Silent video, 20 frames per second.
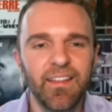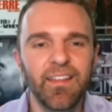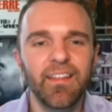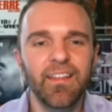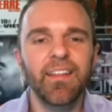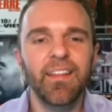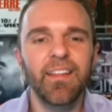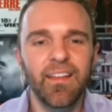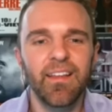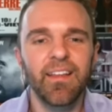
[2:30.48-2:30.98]

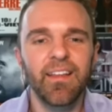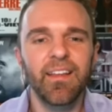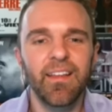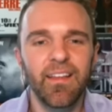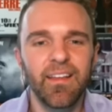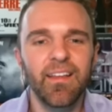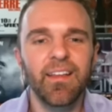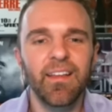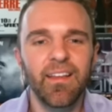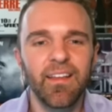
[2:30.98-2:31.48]

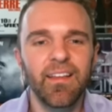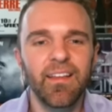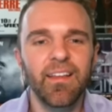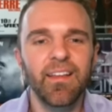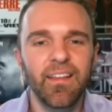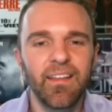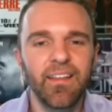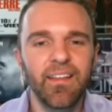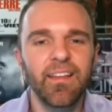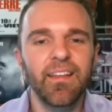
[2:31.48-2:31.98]

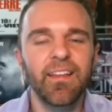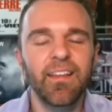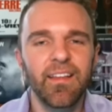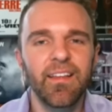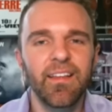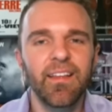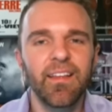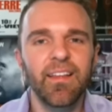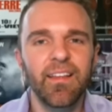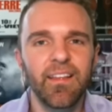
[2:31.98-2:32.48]

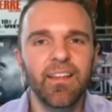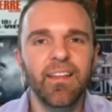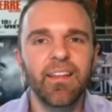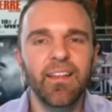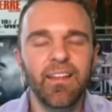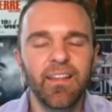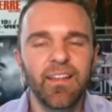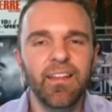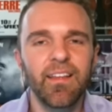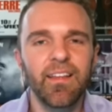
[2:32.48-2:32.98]

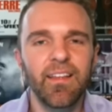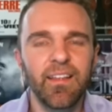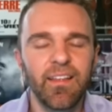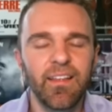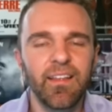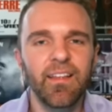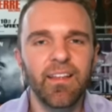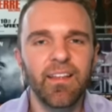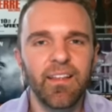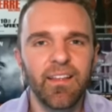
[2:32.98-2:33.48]

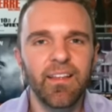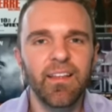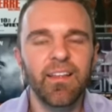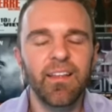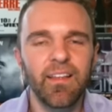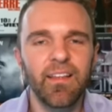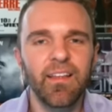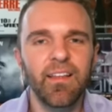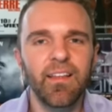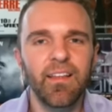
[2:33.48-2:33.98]

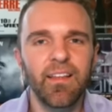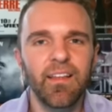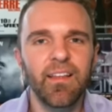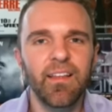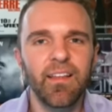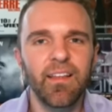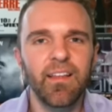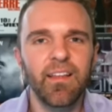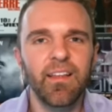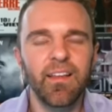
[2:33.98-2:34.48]

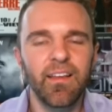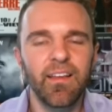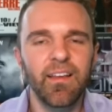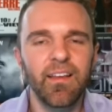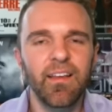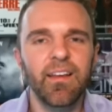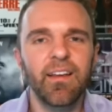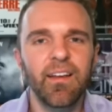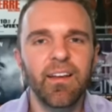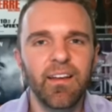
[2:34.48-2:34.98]

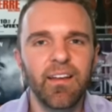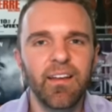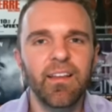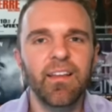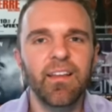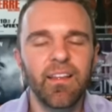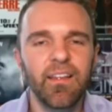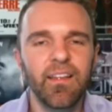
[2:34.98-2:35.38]
No words are spoken by the person on screen.